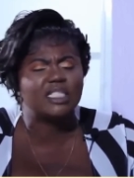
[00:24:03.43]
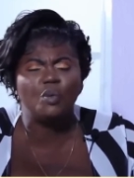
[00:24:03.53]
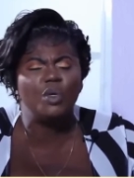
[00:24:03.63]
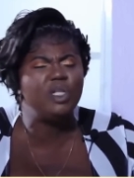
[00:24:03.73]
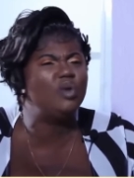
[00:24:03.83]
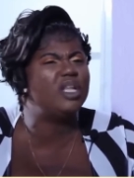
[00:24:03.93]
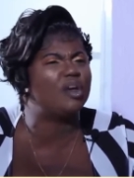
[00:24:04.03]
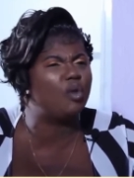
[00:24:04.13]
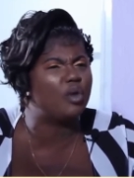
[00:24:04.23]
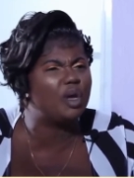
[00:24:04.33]
I said, will you
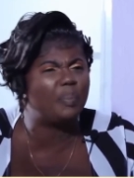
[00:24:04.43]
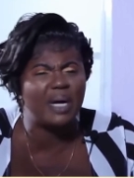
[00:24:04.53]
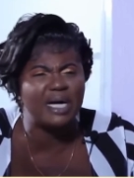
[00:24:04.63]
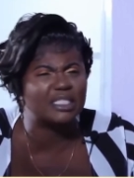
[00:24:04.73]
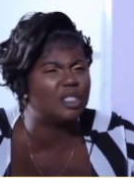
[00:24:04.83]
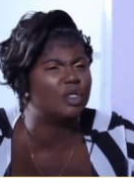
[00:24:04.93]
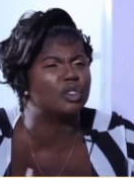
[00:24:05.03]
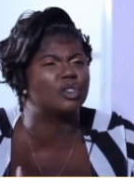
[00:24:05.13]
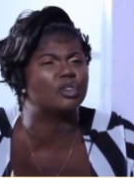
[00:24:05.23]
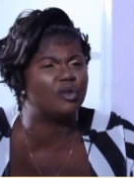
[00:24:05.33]
let go your past and
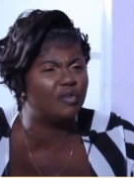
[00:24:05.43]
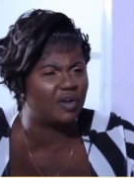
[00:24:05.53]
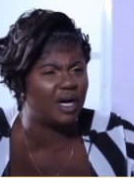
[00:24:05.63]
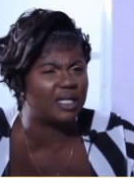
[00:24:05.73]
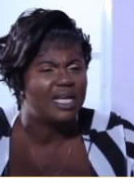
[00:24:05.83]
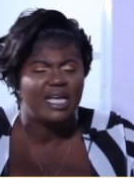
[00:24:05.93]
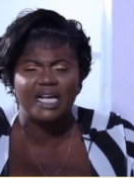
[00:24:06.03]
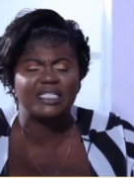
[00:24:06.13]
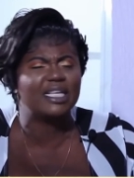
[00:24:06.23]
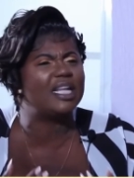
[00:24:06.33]
just serve God?
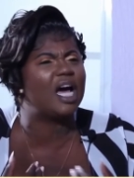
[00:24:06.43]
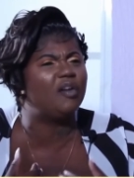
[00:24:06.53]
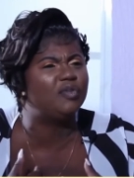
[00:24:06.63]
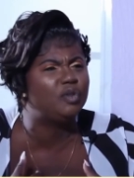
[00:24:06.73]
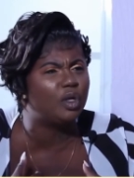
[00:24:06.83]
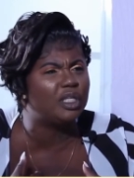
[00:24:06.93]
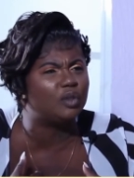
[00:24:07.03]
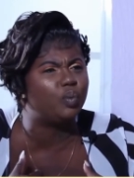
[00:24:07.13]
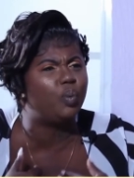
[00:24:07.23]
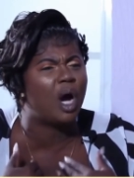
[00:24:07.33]
I said, I've done
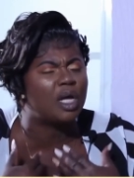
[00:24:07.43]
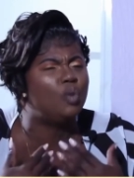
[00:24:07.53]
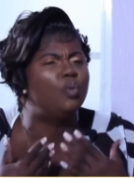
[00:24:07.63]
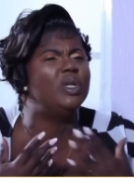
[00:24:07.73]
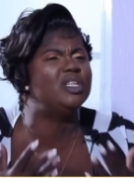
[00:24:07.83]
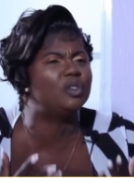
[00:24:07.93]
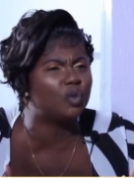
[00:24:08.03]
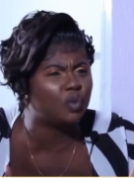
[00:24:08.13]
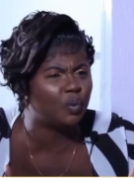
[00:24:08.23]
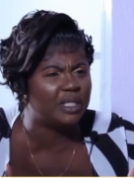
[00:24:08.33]
it. Are you willing
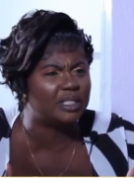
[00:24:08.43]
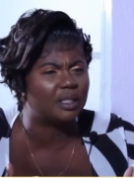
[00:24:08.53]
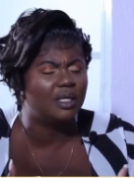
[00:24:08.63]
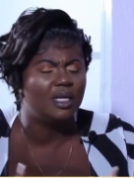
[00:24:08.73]
to do it?